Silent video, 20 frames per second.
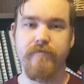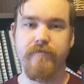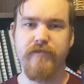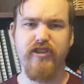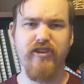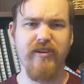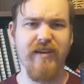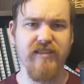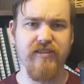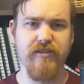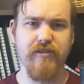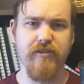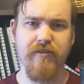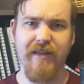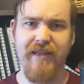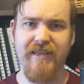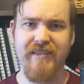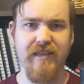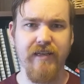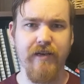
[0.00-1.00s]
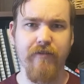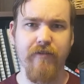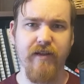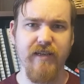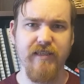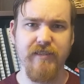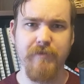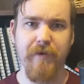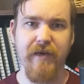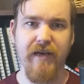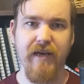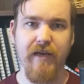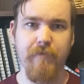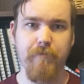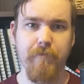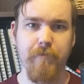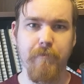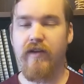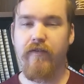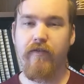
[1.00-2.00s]
Don't actually do that, that's littering, that's bad.
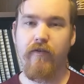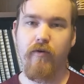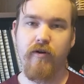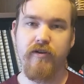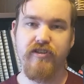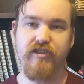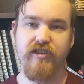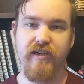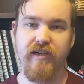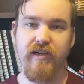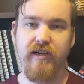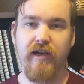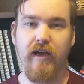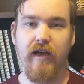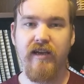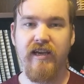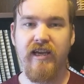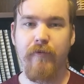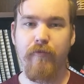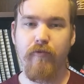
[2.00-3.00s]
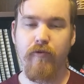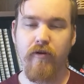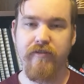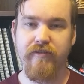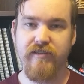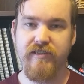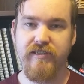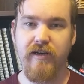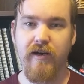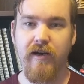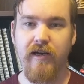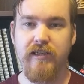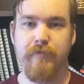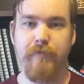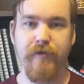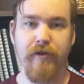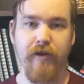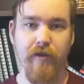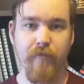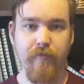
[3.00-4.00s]
Thank you for watching, keep rolling this dice,
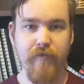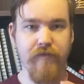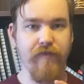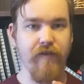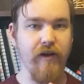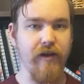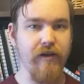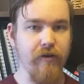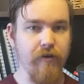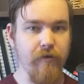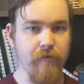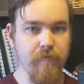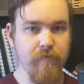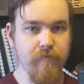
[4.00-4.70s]
but don't let them define you.